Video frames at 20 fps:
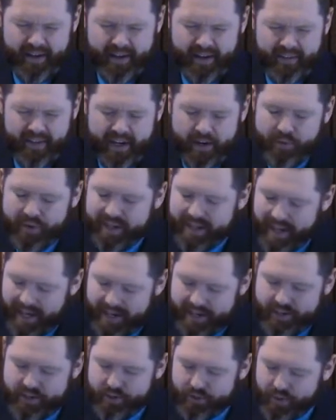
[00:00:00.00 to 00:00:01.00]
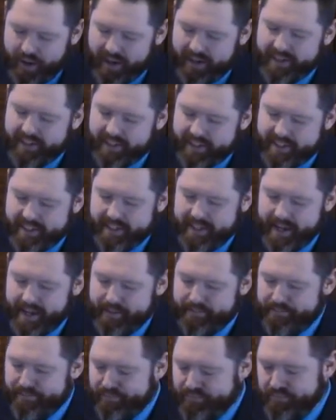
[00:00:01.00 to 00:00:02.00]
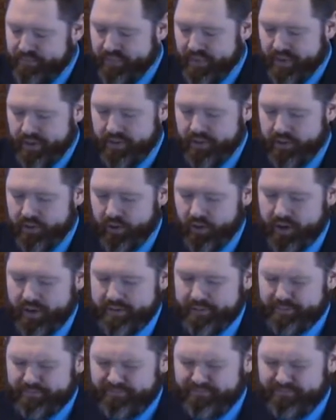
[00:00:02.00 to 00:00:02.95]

that He guide and direct us. Lord,